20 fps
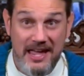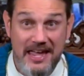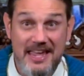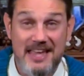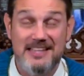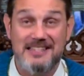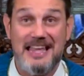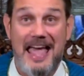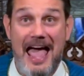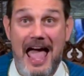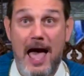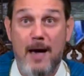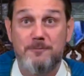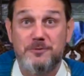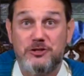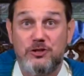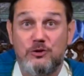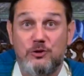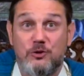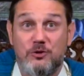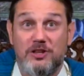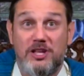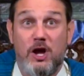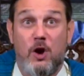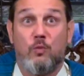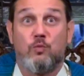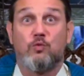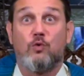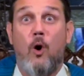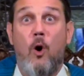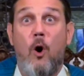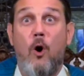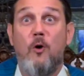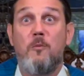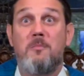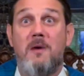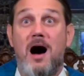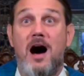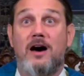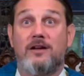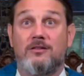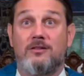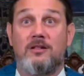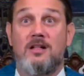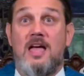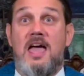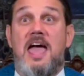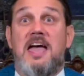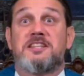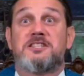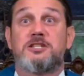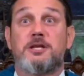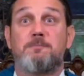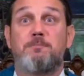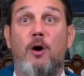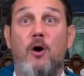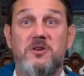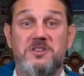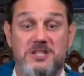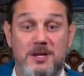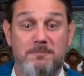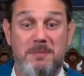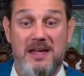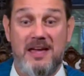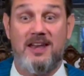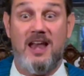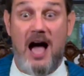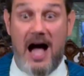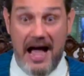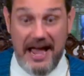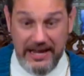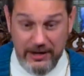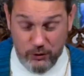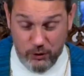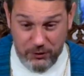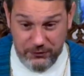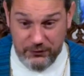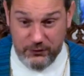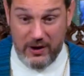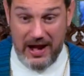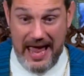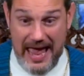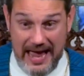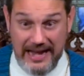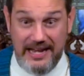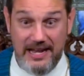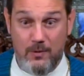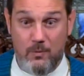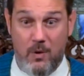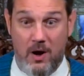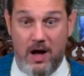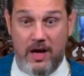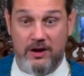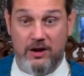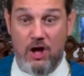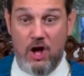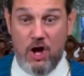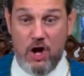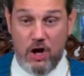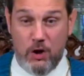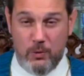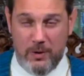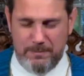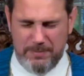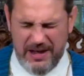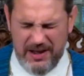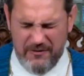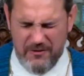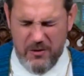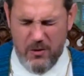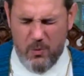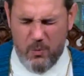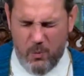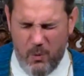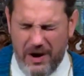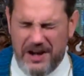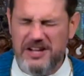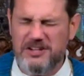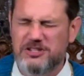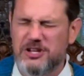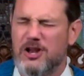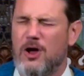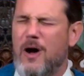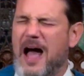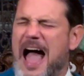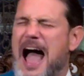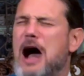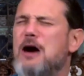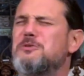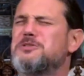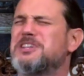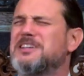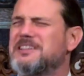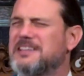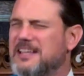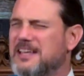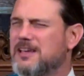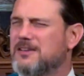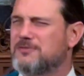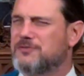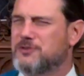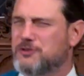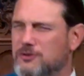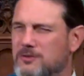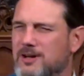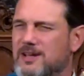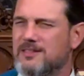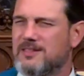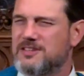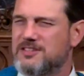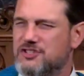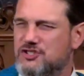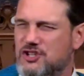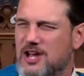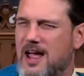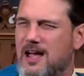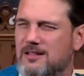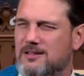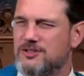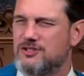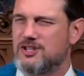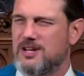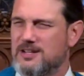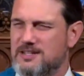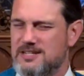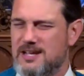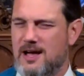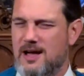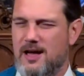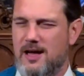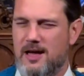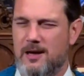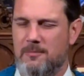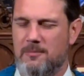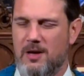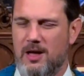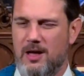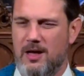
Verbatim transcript: He is absolutely a role model and supposed to be an idol for anyone who would be wanting to know how to live during this challenging time.